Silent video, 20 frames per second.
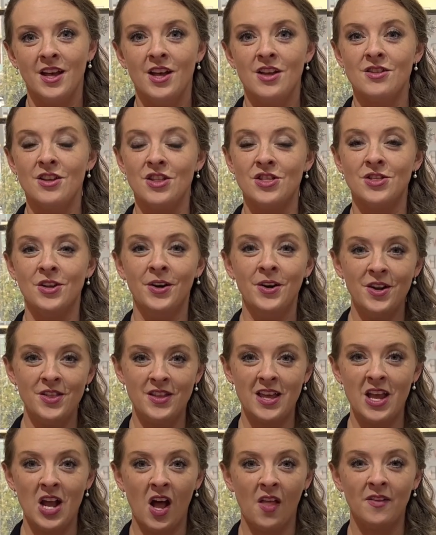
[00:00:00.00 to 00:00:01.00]
The third
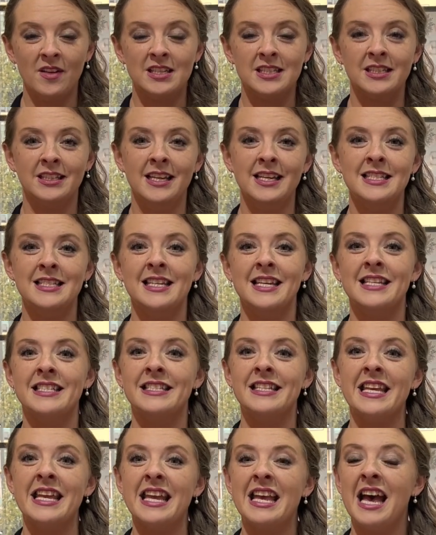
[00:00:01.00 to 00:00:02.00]
thing on this list is
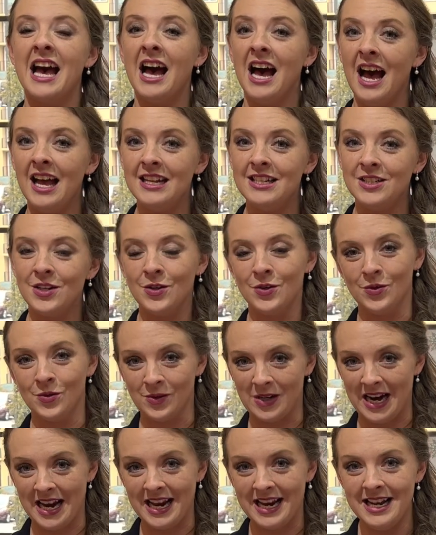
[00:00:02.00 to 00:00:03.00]
the cut
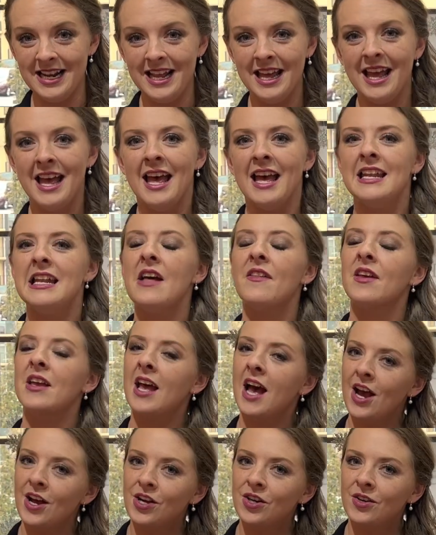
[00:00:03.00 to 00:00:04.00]
grade. Now the
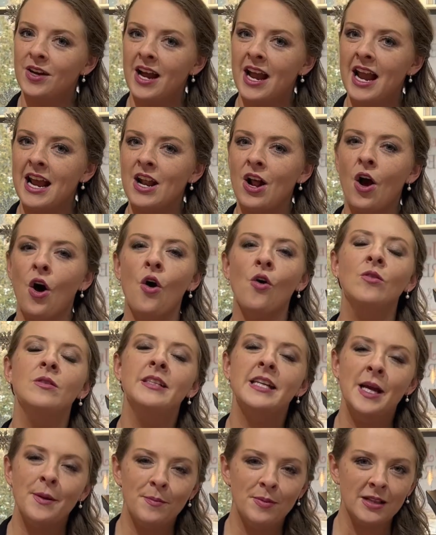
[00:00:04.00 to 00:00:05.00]
cut grade
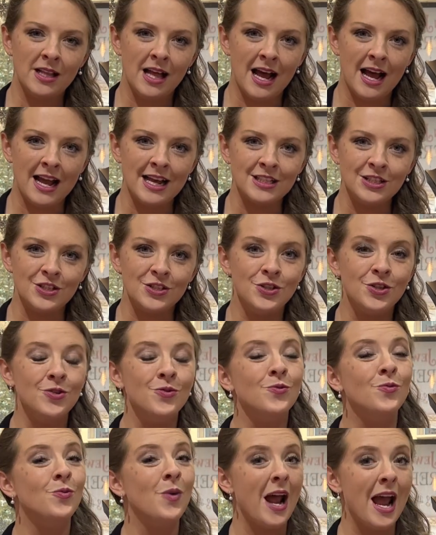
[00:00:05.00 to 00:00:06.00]
only applies
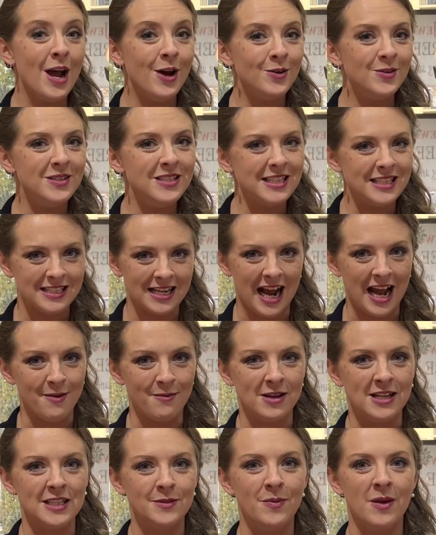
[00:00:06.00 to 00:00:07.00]
to round
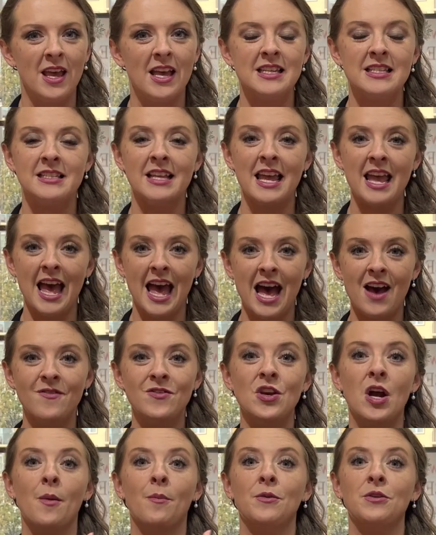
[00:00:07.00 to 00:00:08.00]
diamonds because they have
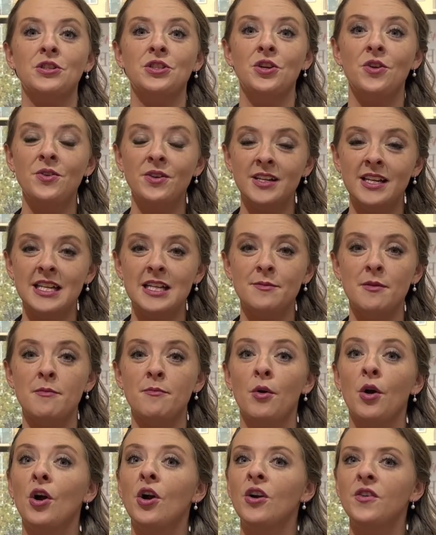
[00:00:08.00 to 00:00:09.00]
the opportunity to be
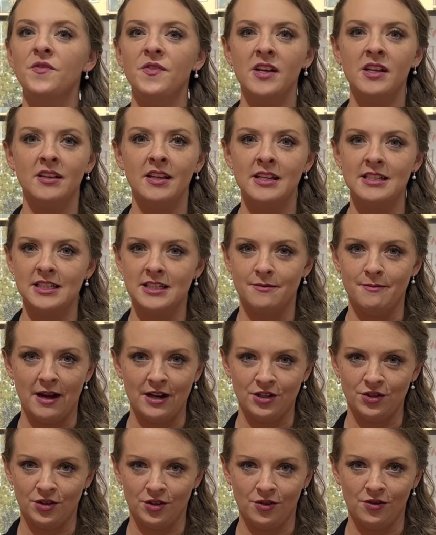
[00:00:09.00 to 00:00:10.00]
perfectly
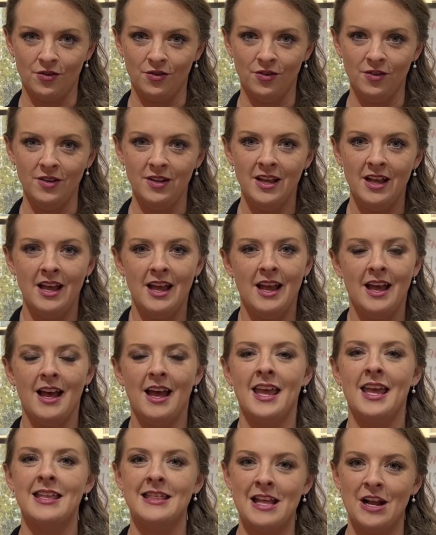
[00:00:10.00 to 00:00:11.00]
symmetrical
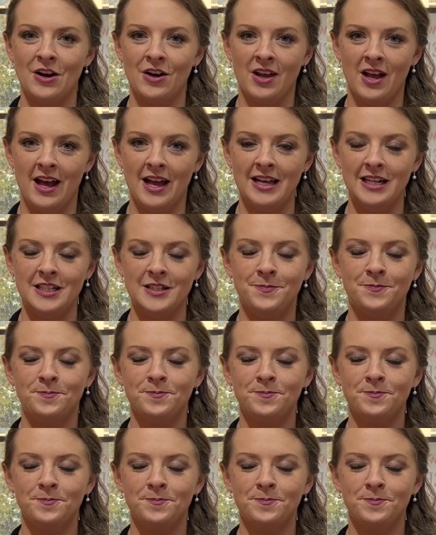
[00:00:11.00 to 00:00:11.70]
in their cut.